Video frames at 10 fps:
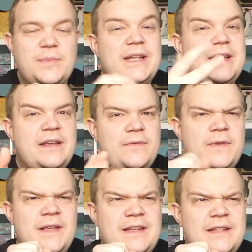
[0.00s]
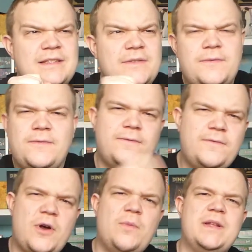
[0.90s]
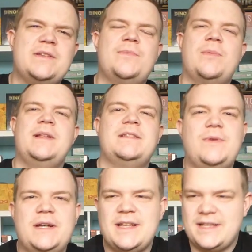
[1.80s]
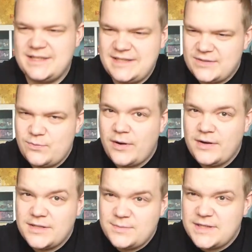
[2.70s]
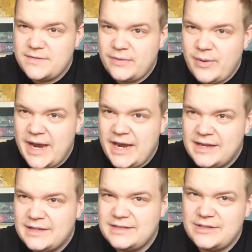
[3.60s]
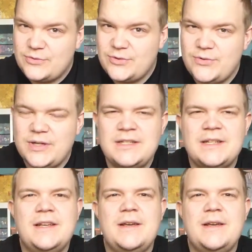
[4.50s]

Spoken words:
but I think it is a fun way to implement it, where there is this one specific way that you could do it,